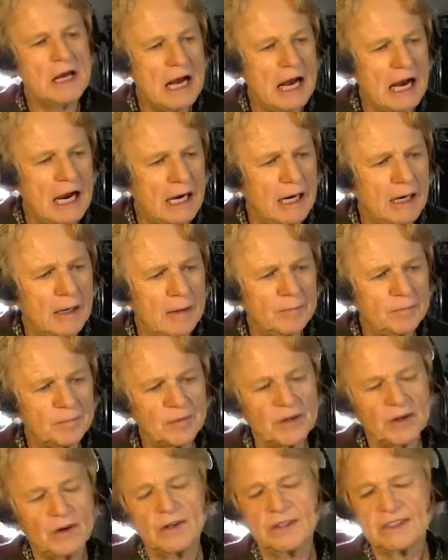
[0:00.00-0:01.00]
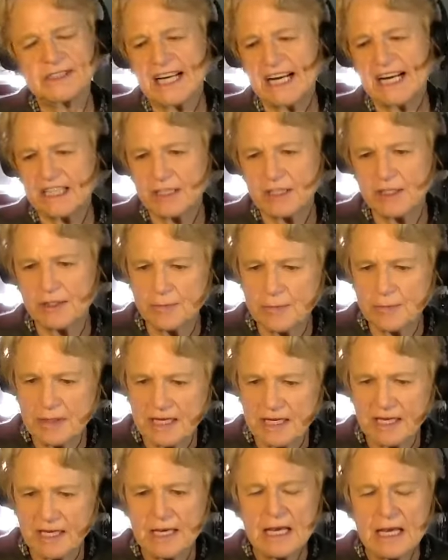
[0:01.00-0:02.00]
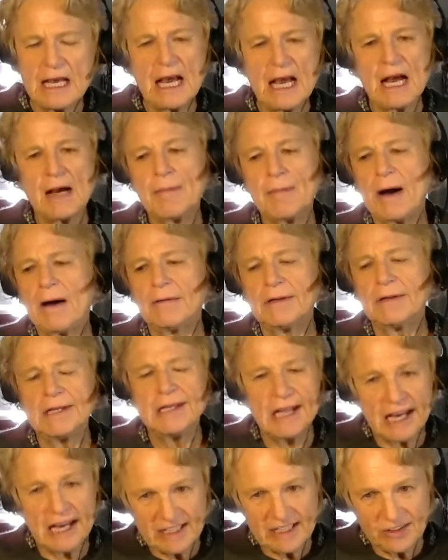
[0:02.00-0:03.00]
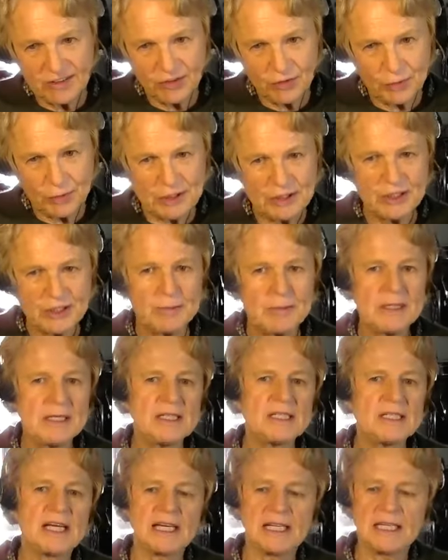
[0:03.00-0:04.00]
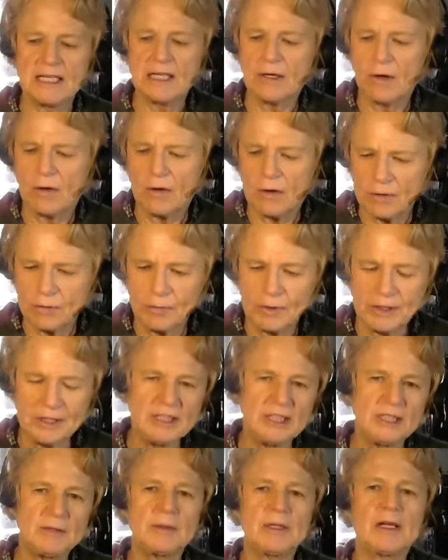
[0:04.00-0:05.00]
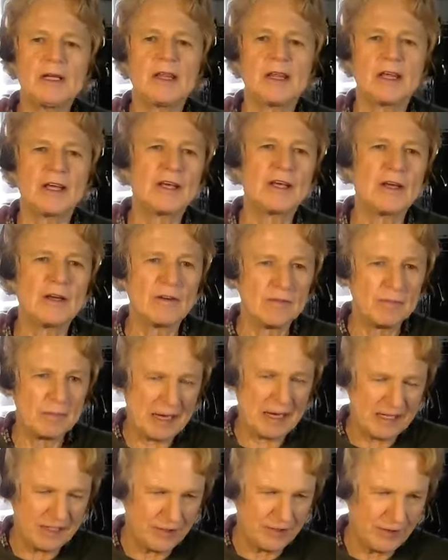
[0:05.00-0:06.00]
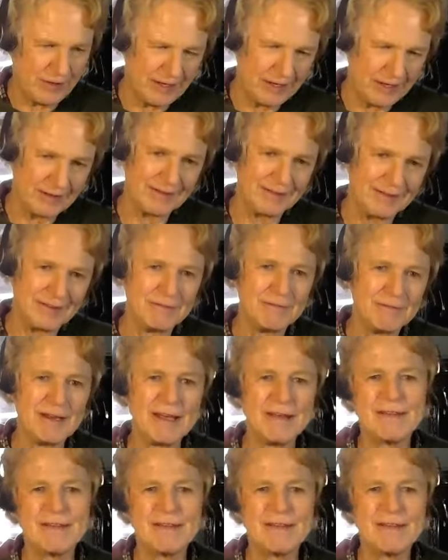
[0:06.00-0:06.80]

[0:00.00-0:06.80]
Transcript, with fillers: um, contacted me about lights which had been turning on when she'd been thinking of Patrick, and you know,